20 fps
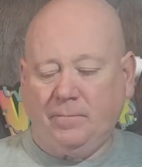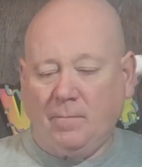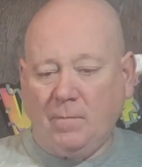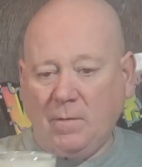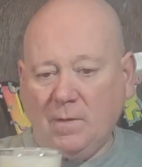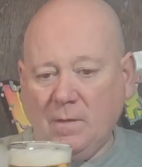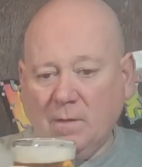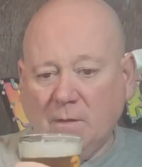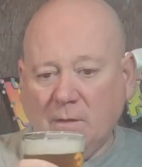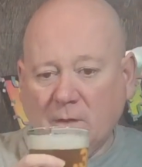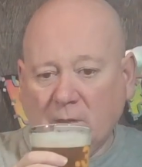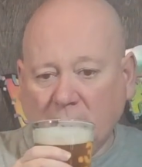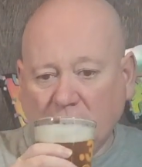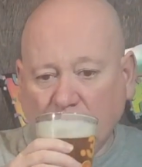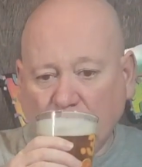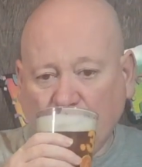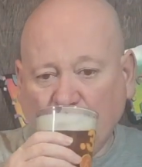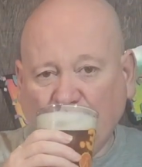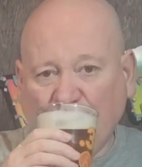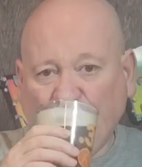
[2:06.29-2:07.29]

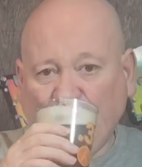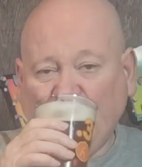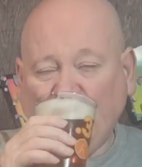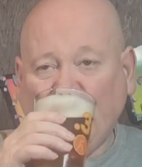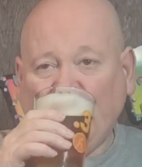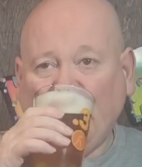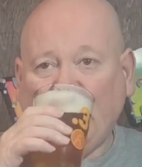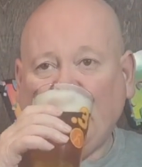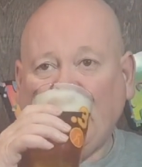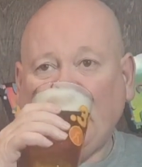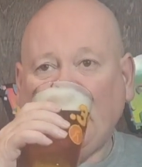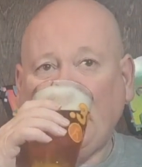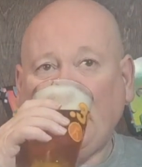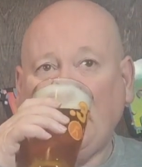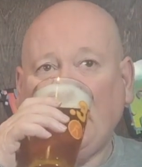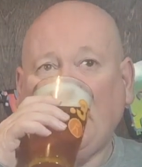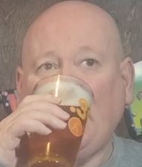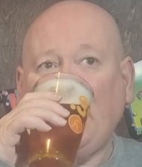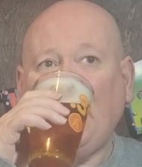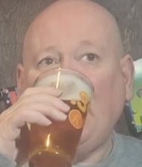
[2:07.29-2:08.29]

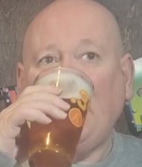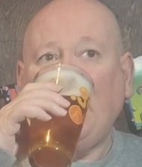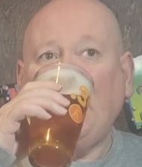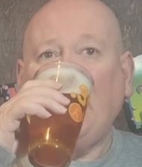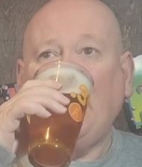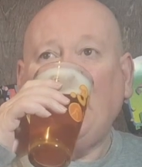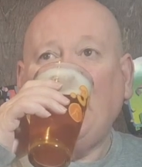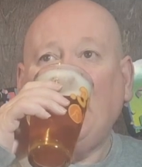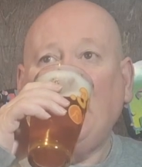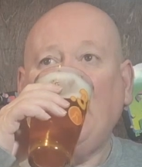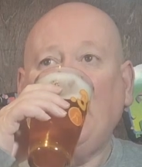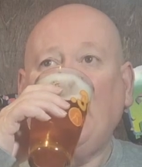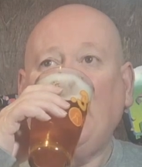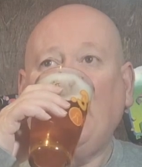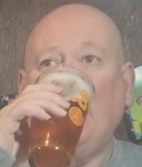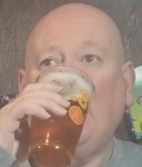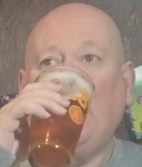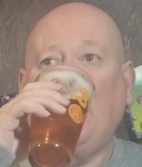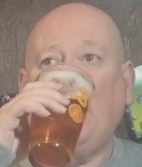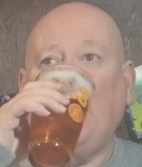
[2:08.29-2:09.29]

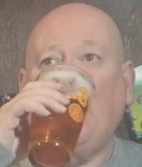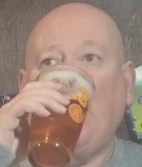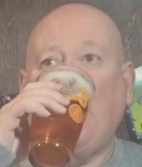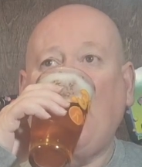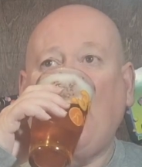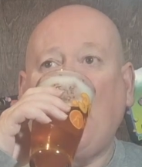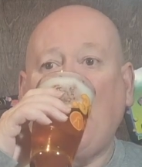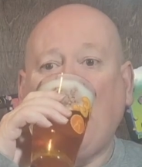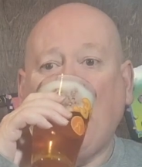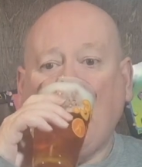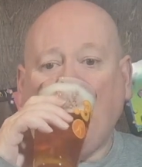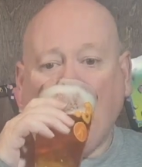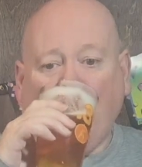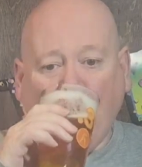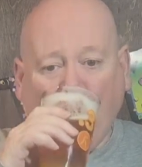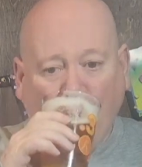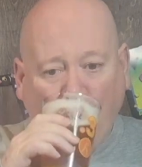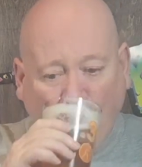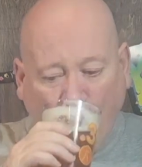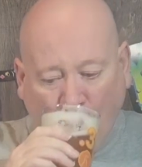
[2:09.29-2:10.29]

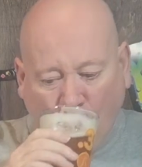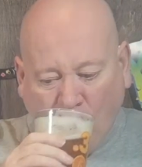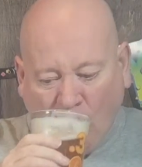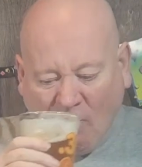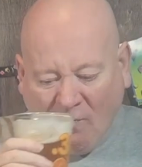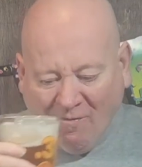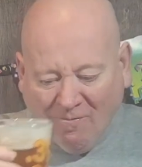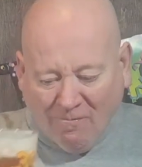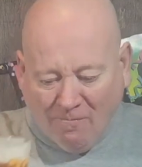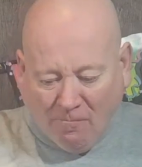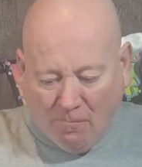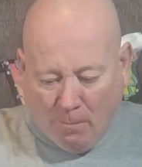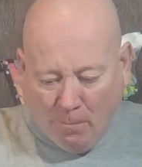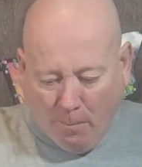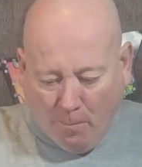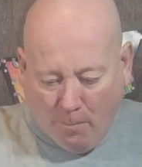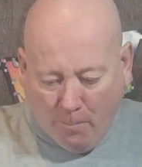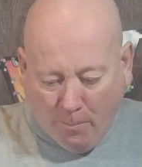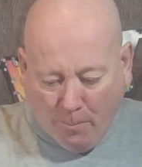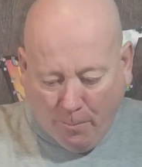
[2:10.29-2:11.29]

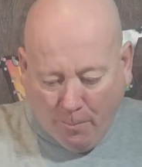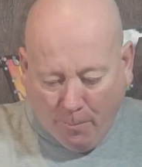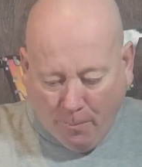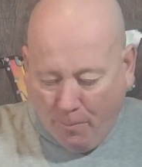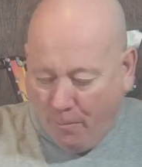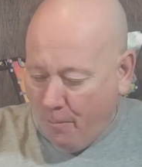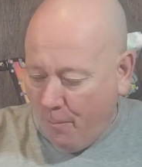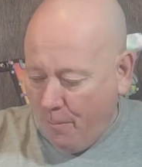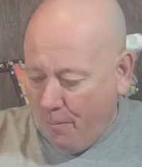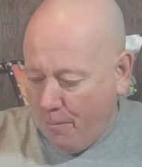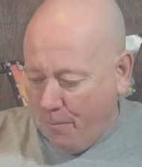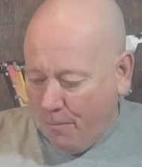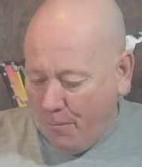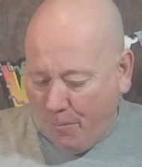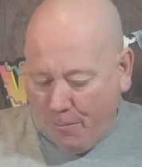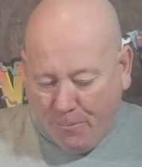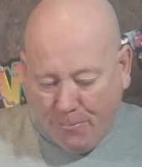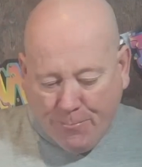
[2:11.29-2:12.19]
Nobody speaks.